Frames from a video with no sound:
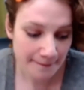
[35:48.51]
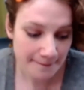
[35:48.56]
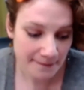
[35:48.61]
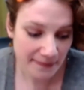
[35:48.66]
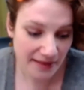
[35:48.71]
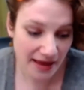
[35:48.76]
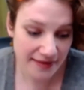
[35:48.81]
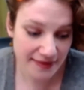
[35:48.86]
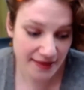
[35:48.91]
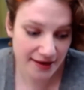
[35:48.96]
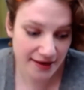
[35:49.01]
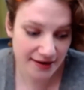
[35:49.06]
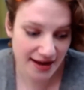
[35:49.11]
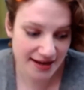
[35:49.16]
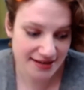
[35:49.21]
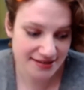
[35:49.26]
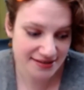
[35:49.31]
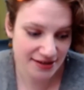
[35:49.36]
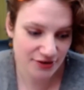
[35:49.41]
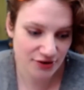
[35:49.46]
And then I
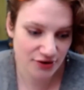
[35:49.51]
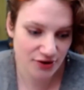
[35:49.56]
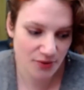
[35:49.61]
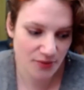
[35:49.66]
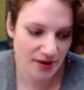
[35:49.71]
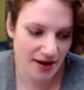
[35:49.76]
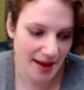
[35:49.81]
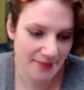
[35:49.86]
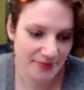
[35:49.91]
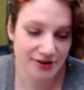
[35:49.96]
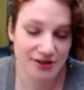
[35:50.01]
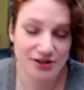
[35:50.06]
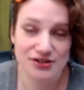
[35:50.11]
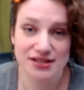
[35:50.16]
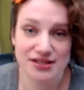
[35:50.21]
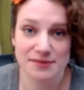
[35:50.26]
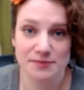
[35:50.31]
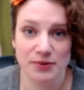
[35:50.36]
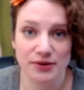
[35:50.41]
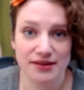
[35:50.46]
said, you know what, I'm gonna
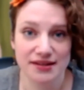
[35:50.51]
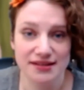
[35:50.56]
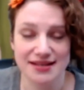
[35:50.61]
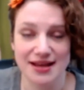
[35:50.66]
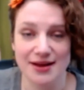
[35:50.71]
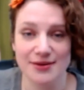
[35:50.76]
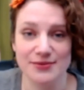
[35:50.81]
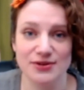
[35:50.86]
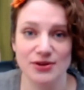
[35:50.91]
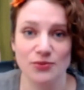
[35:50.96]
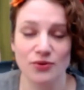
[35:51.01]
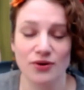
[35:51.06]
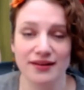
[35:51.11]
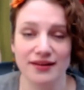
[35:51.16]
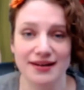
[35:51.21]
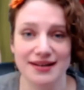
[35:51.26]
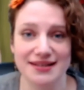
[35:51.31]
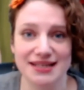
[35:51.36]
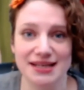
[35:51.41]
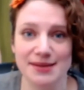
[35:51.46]
just put this out into the world and
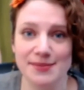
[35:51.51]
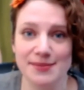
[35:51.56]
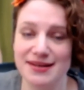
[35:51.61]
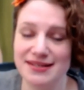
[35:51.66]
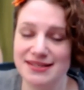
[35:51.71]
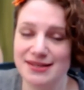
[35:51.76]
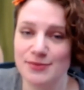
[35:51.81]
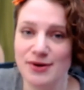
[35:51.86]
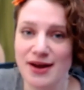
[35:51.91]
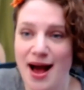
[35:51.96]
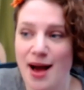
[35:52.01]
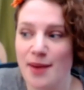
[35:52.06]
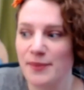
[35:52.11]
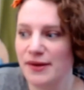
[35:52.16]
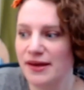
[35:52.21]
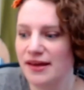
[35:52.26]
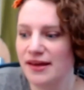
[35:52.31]
it's gonna make someone happy.